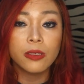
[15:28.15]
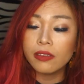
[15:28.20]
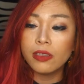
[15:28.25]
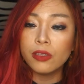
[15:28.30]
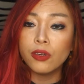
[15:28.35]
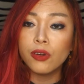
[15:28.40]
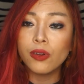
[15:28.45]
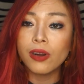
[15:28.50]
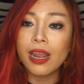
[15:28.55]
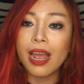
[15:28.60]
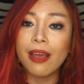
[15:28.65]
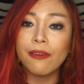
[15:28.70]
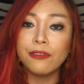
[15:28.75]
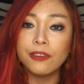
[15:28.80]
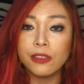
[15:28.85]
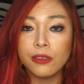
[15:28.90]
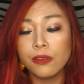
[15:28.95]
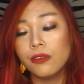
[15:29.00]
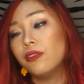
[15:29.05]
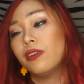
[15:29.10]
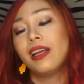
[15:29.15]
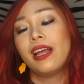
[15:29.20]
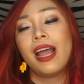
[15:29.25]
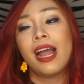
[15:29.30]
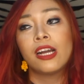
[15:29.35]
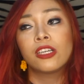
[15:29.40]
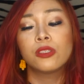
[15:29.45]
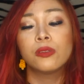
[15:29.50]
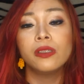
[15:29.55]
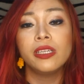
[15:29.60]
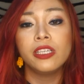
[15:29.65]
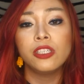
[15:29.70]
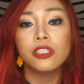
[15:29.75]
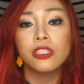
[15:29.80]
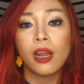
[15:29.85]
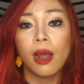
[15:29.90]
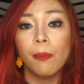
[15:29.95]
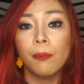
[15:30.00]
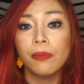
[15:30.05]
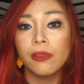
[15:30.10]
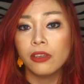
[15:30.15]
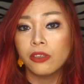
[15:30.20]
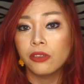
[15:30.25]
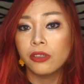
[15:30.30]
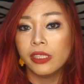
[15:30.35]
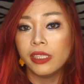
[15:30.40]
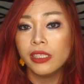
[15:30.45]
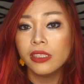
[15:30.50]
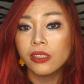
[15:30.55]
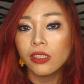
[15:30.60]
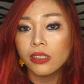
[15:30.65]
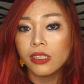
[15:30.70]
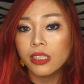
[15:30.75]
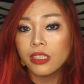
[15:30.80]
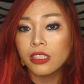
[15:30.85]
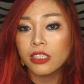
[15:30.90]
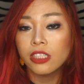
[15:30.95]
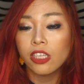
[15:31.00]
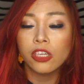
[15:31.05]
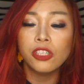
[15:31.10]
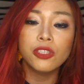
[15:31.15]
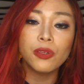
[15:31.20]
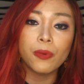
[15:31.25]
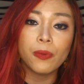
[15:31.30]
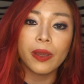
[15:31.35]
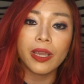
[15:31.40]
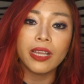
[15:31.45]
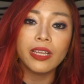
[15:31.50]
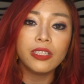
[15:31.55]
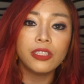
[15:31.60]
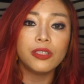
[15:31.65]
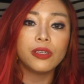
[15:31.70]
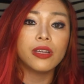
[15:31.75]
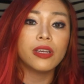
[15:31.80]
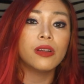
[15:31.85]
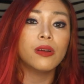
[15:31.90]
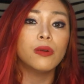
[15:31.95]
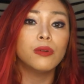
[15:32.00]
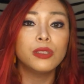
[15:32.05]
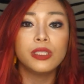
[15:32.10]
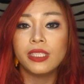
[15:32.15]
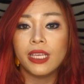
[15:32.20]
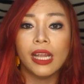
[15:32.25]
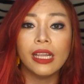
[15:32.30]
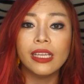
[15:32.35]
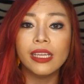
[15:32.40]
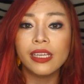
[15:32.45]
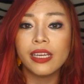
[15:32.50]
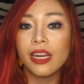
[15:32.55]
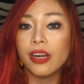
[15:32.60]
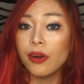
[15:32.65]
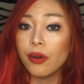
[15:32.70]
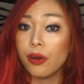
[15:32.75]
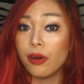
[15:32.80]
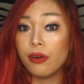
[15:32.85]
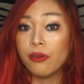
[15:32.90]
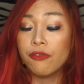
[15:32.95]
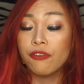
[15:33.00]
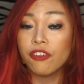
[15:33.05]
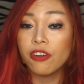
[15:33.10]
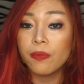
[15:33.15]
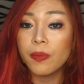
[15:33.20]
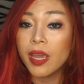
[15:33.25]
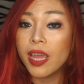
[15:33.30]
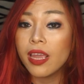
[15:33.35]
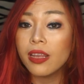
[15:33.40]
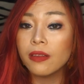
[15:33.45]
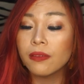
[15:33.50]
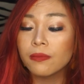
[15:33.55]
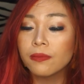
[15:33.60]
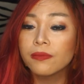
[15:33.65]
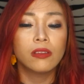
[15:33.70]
So you don't have to actually chop the trees because it's such a waste. You can go sell it and earn from it.